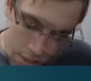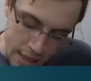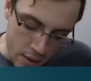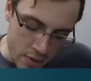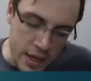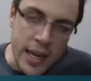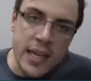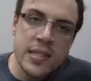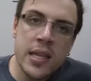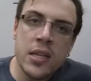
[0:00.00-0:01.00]
Now, the
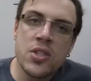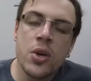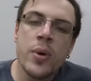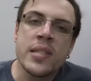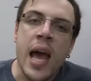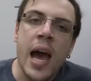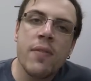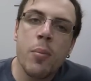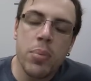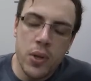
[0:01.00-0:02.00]
next thing too is
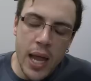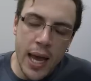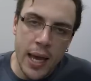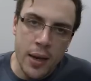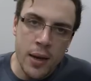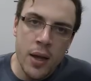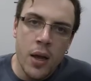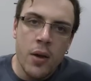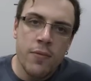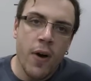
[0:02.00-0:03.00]
have a plan.
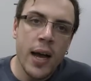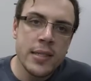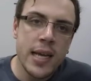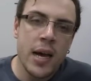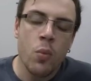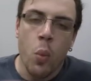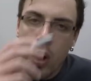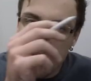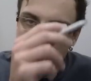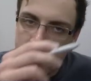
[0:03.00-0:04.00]
Find out
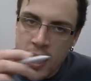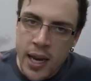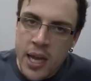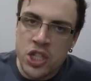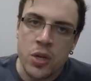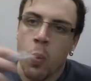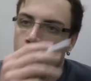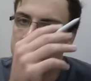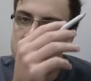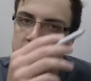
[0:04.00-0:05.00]
what the connection,
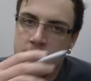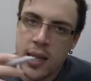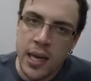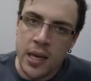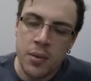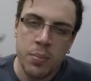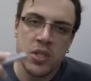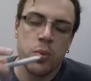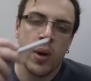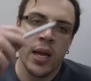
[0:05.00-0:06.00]
what is the link
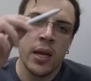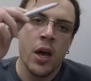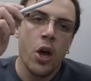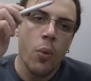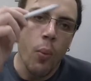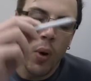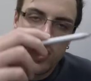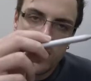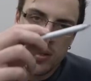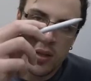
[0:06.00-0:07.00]
between
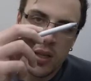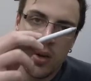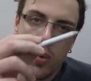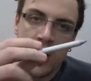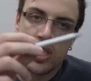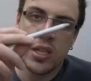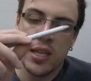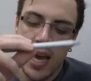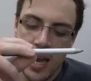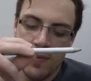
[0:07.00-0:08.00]
what the
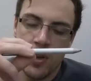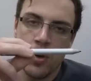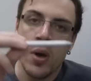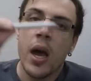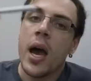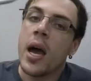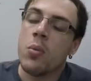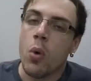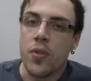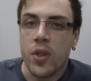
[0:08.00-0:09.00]
question gave you
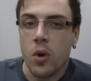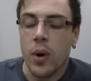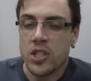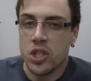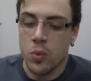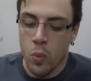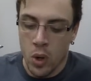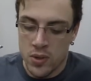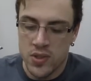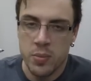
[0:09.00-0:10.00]
and what the question
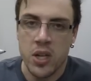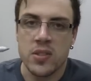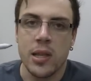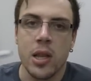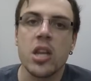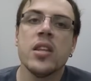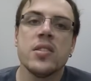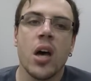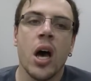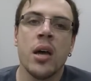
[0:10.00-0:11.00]
wants. Because a lot of the
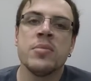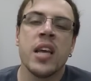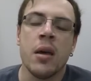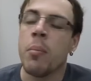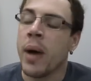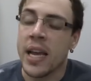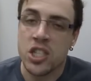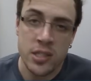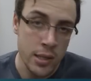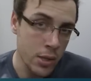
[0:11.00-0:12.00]
times it may
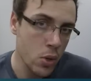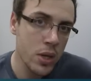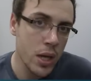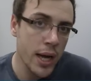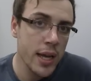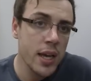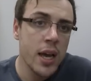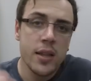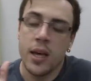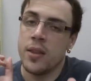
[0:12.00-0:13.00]
just look like
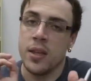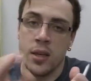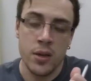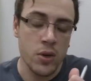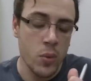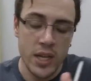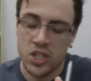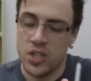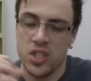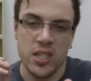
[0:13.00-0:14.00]
that the
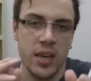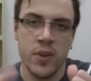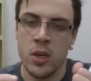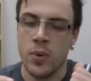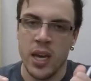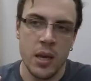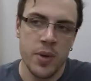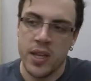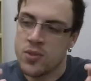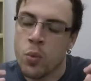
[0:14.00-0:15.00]
question is just giving you a heap
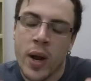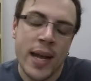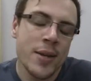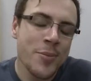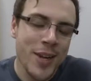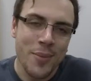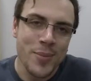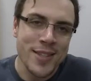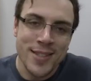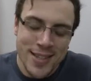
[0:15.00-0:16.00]
of these random
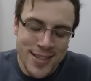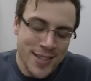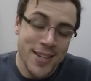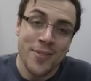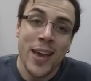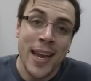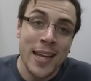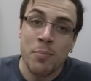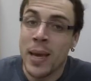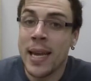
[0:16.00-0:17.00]
numbers that doesn't have
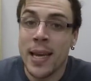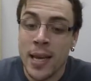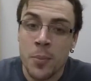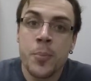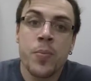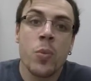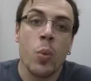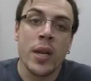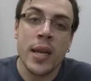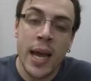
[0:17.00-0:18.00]
any meaning,
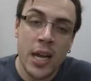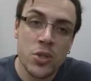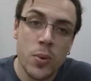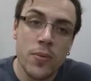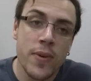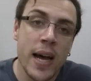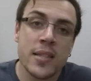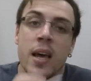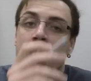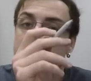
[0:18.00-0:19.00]
when in actual
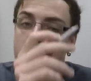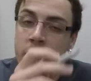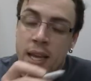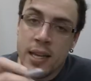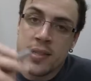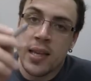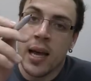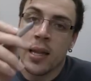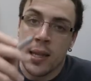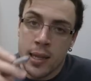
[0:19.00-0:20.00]
fact, there is
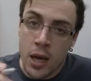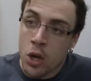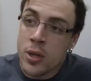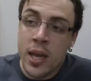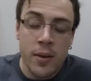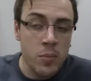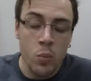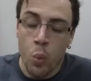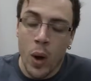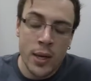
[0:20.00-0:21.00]
only
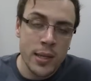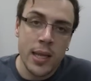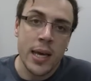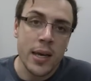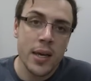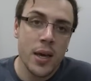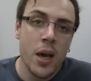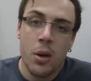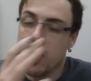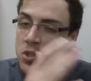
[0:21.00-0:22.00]
one link
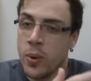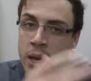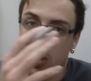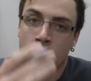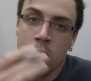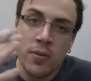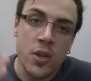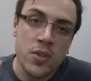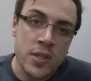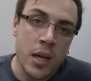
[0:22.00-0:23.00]
between all of
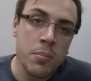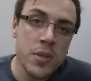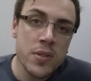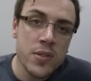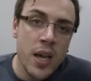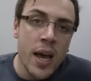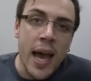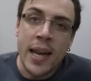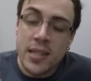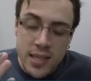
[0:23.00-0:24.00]
those numbers,
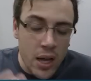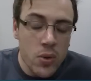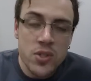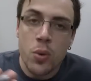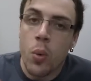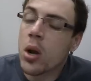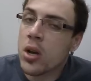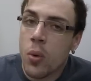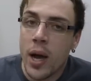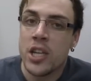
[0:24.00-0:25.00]
and it tells you what
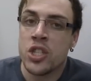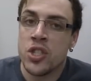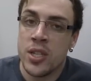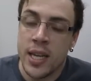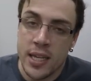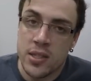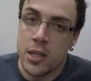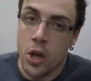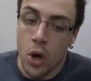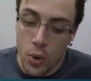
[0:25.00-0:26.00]
equations you need to
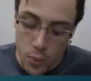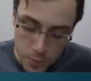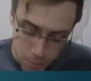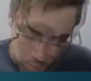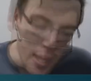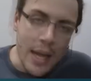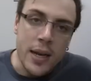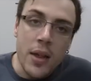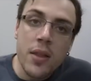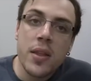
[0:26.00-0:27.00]
know.
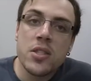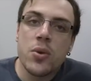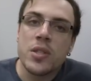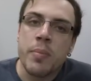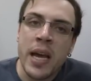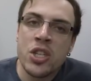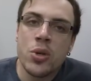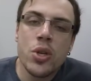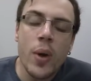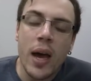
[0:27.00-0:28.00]
Another thing too is make
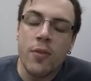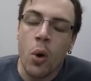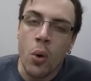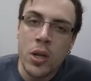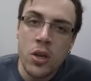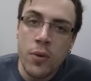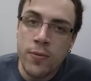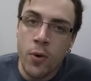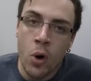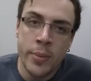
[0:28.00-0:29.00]
sure you have all of your
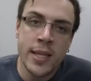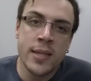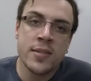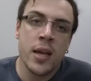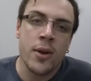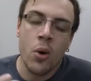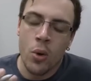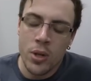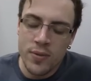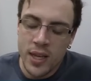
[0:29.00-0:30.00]
formulas and
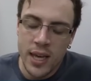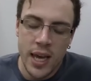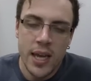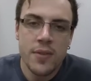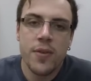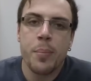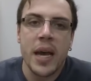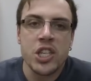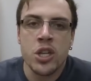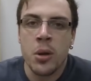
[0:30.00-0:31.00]
all of the key
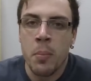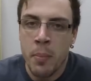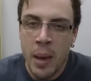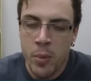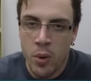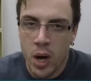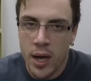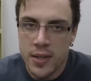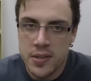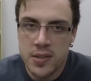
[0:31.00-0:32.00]
information
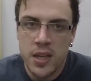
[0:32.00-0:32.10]
memorized.